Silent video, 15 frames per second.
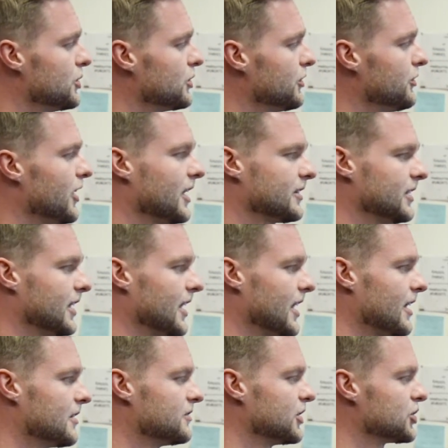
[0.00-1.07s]
the fact that I
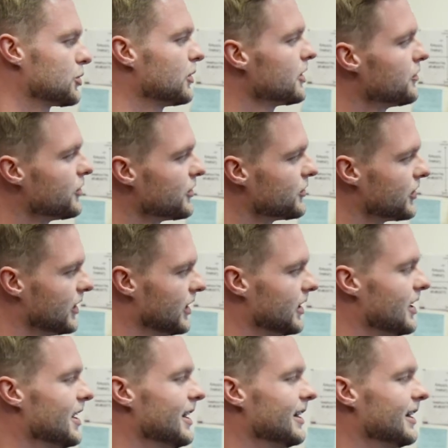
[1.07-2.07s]
have a 2015